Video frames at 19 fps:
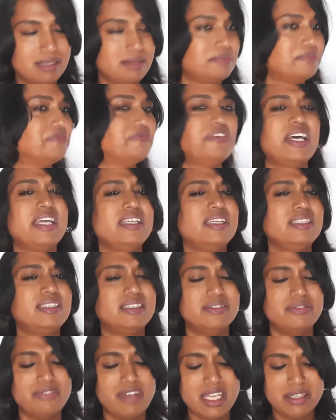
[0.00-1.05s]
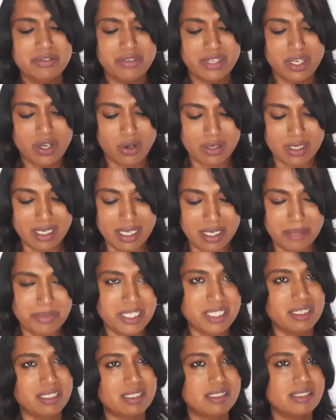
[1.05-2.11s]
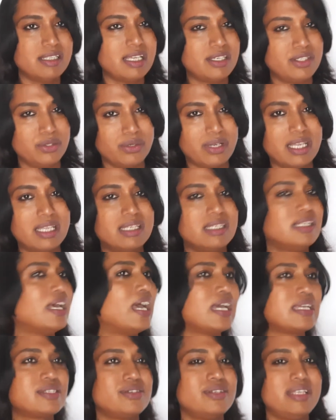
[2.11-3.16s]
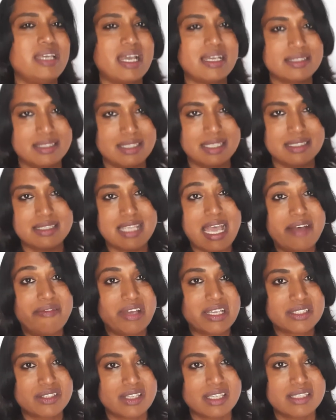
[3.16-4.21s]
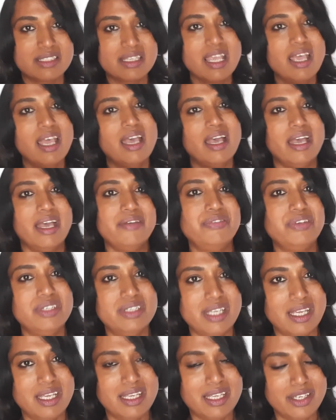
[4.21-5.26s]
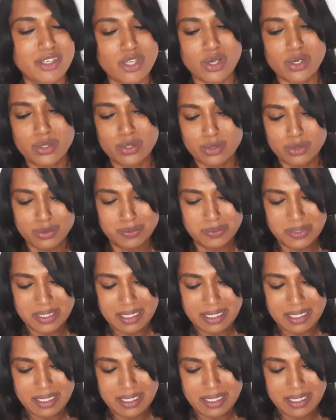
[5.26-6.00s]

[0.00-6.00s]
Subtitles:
very, very, very ordinary materials that you can actually have access every day in your room.